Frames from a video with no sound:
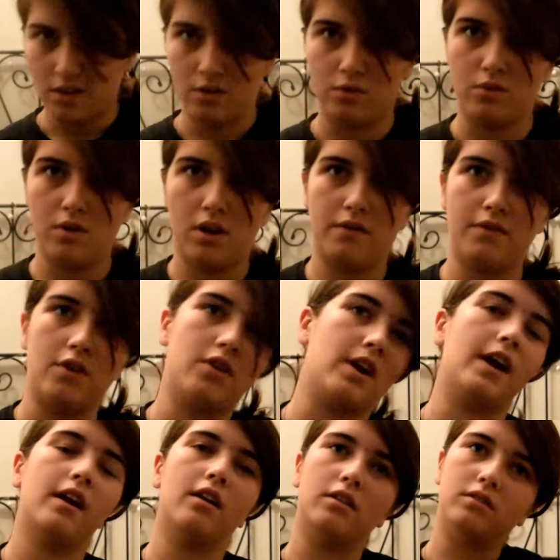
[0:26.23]
all over your
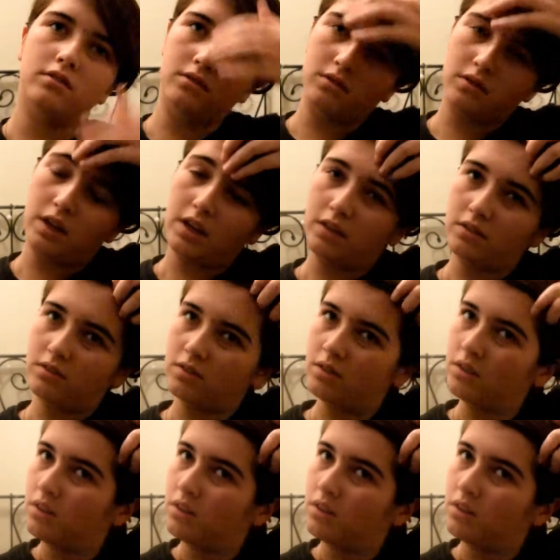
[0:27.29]
hair and